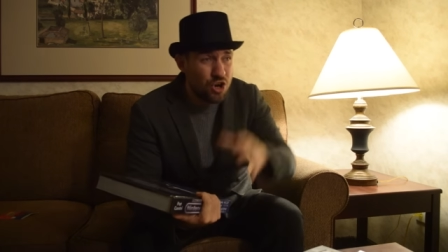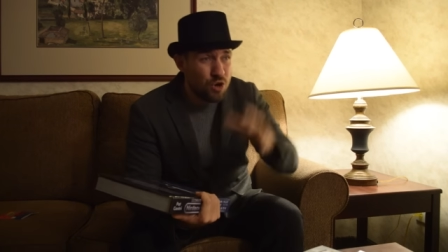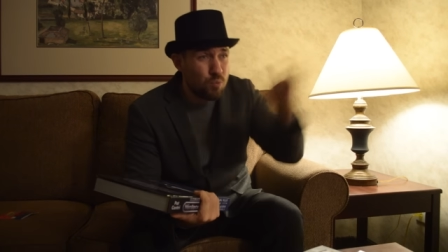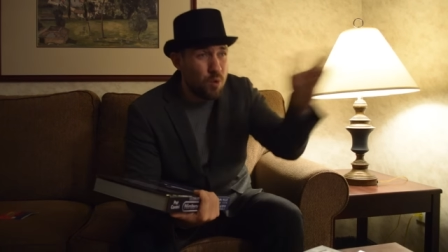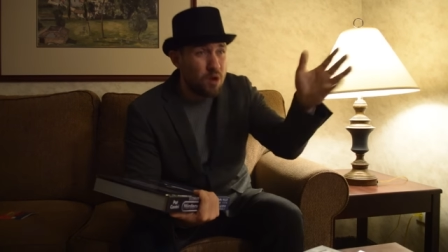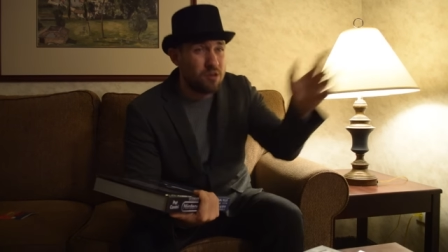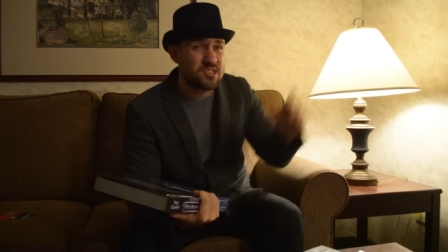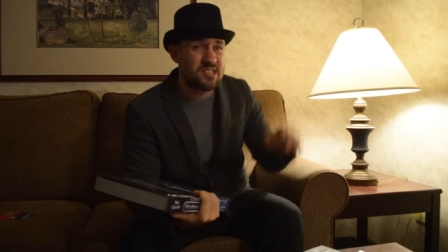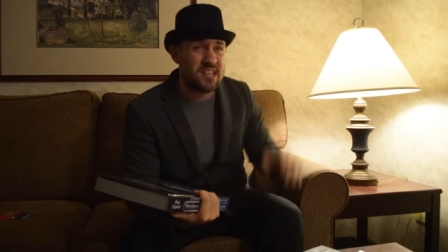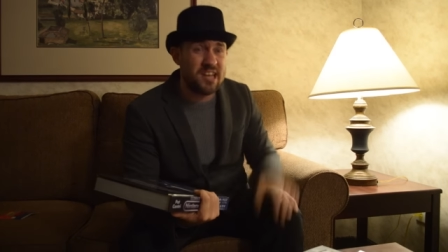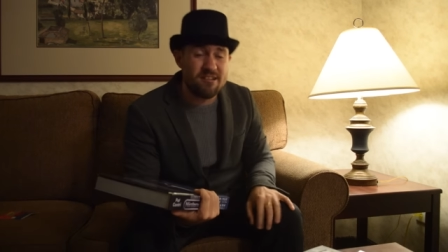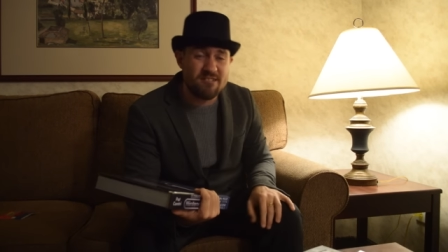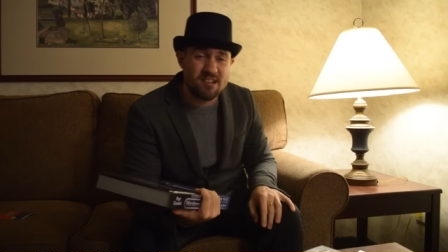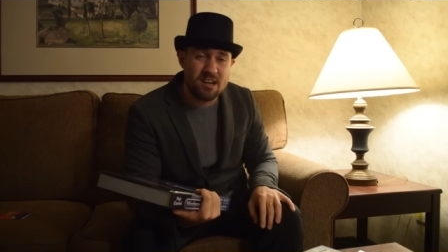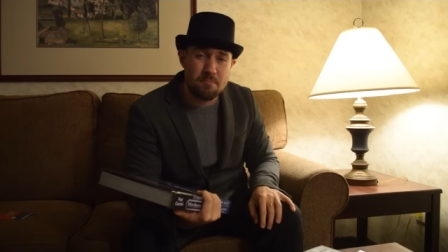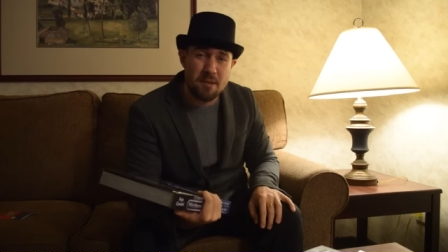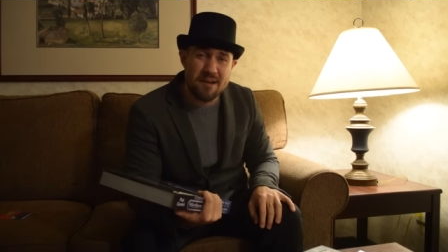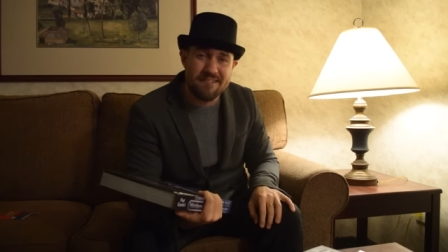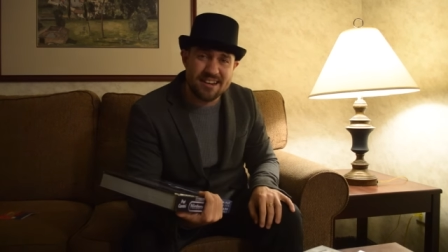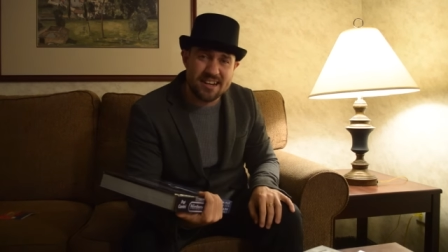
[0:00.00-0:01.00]
whilst here in
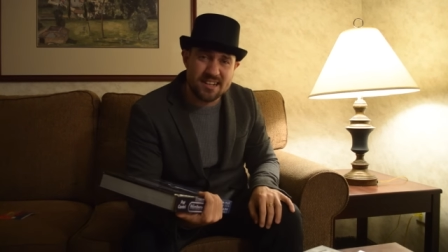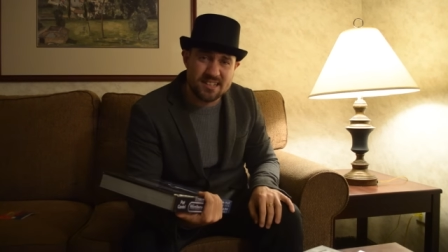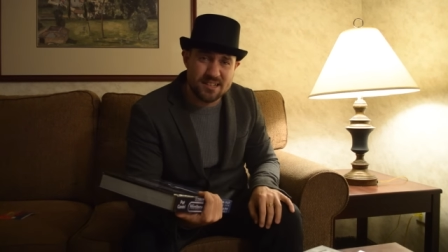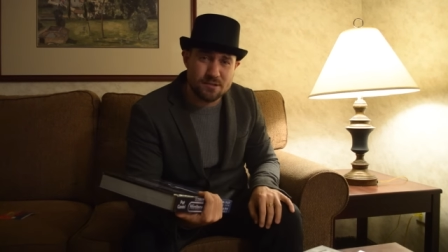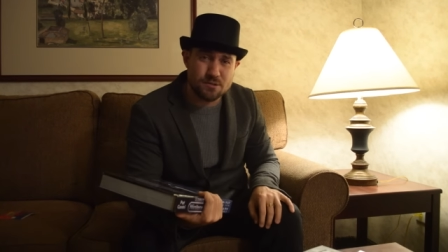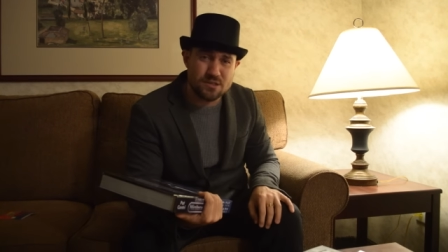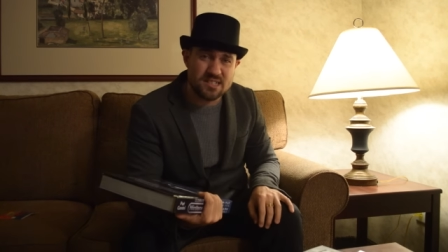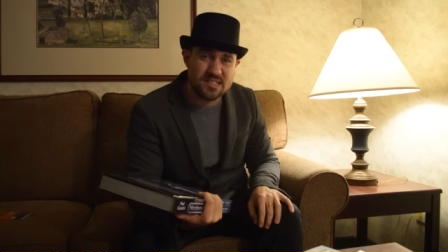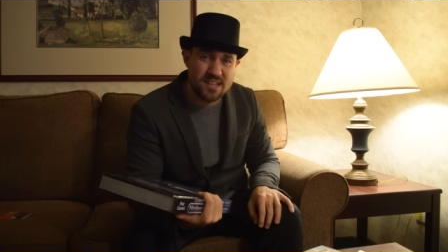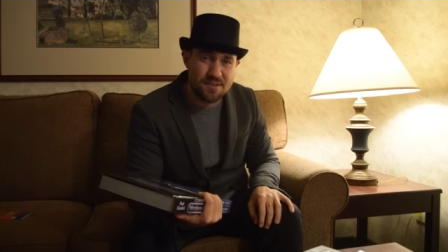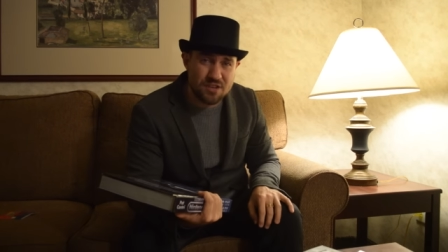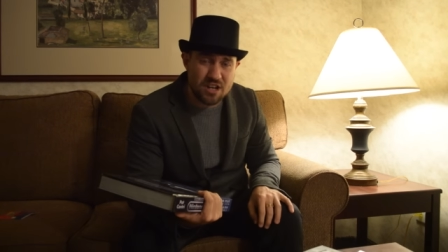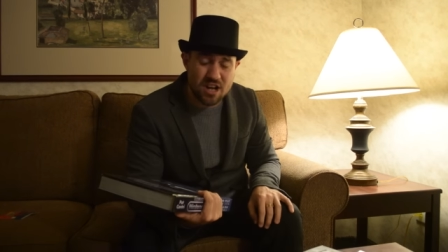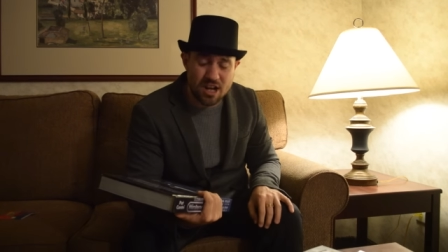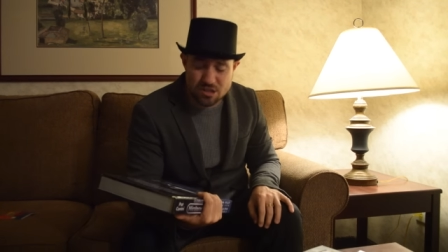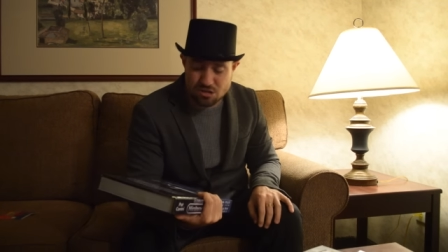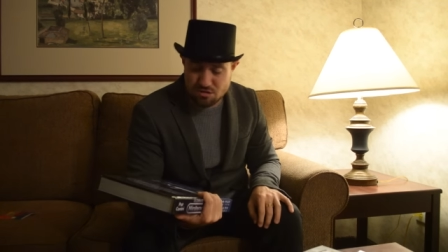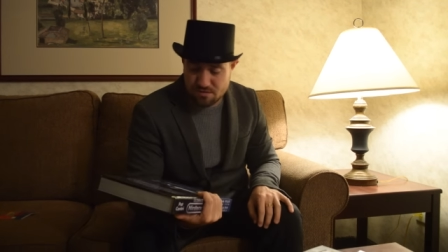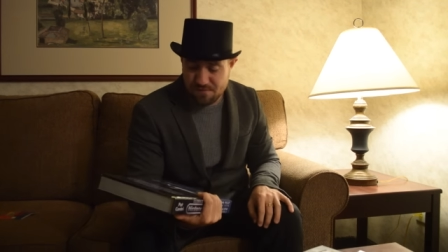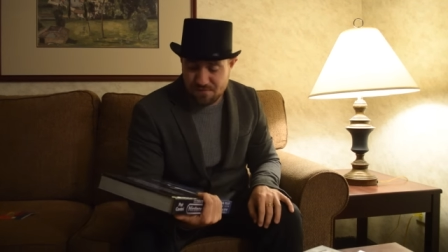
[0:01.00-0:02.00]
America there was
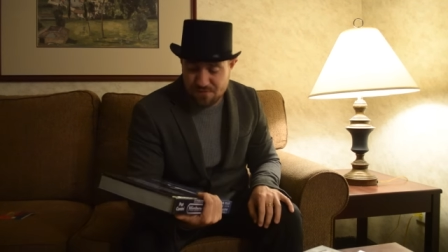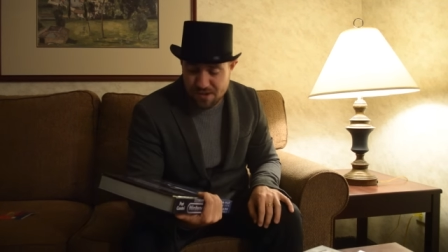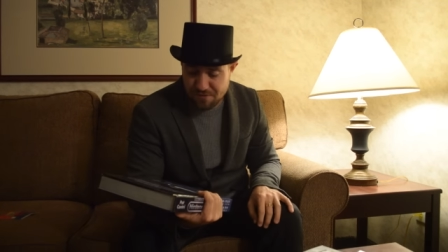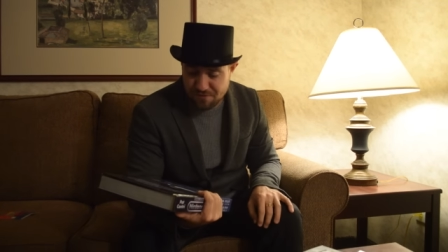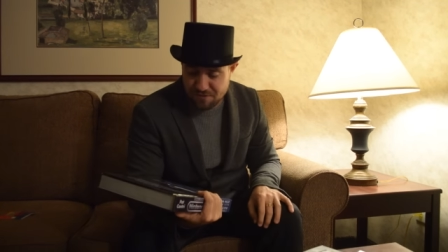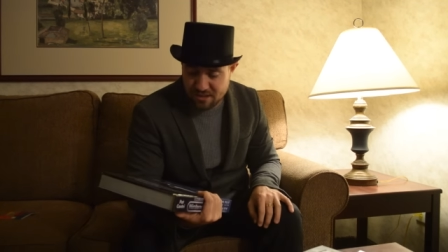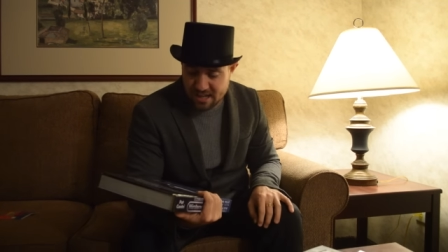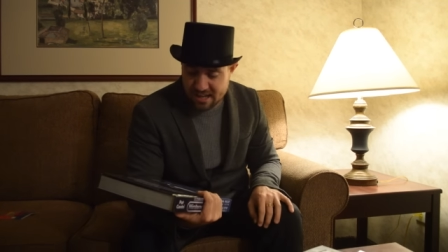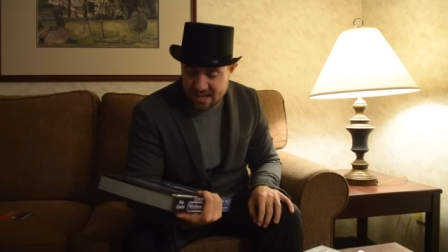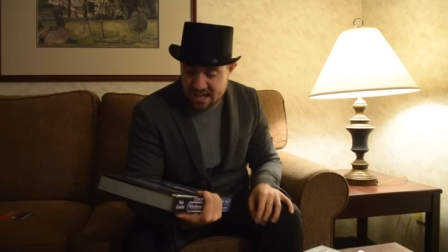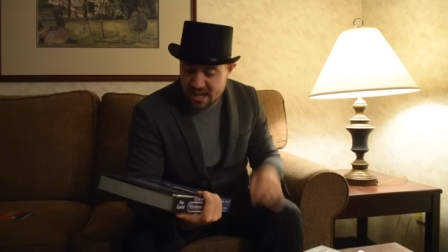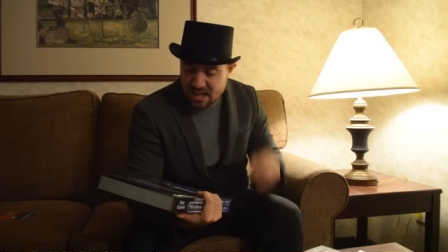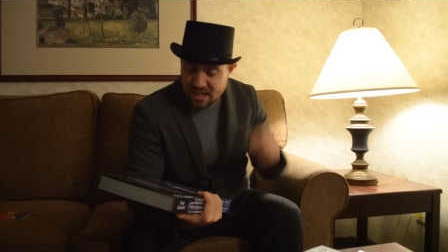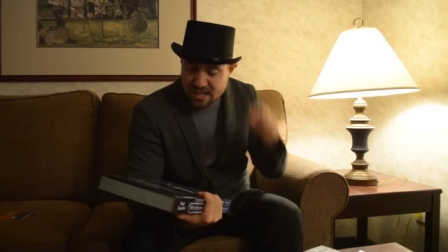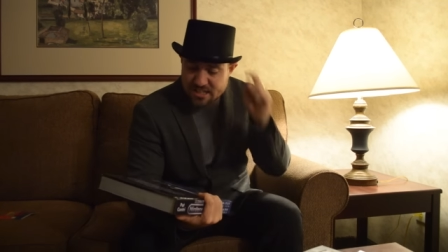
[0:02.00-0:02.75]
750.